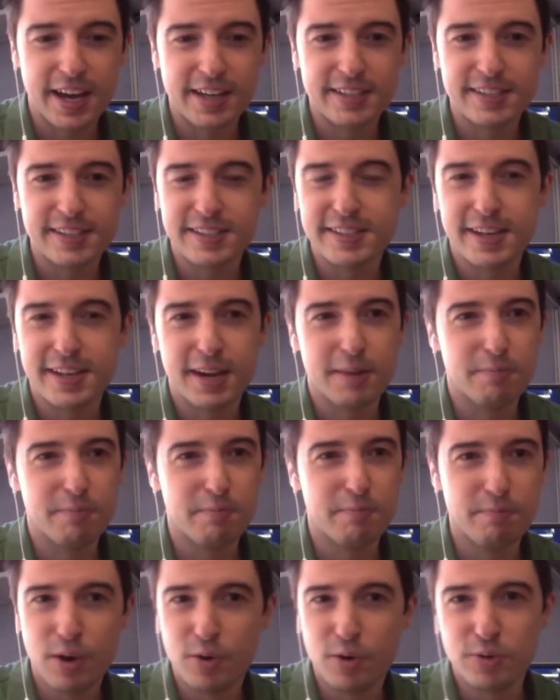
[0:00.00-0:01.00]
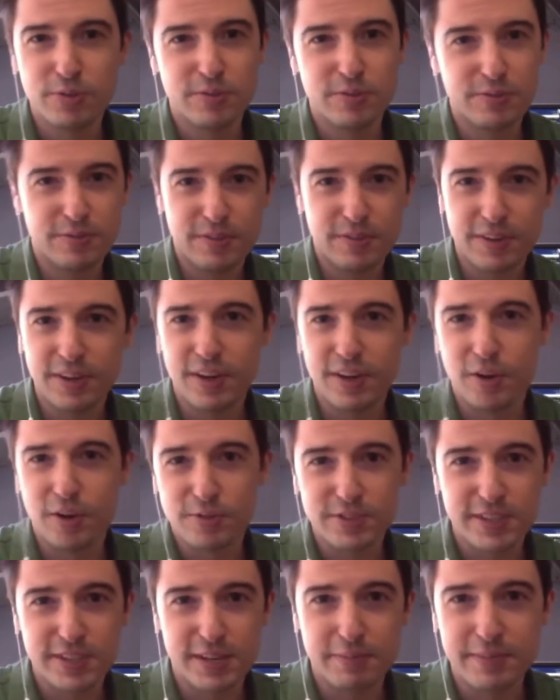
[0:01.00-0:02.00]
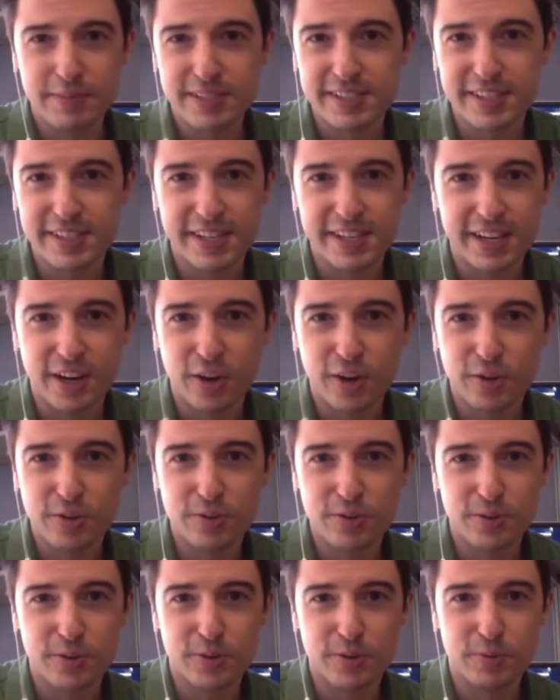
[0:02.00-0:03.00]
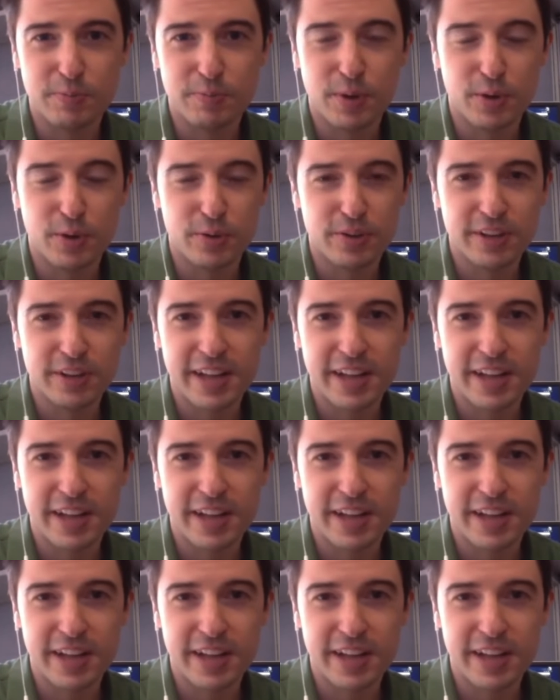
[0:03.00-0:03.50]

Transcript: since I both, seamlessly go through both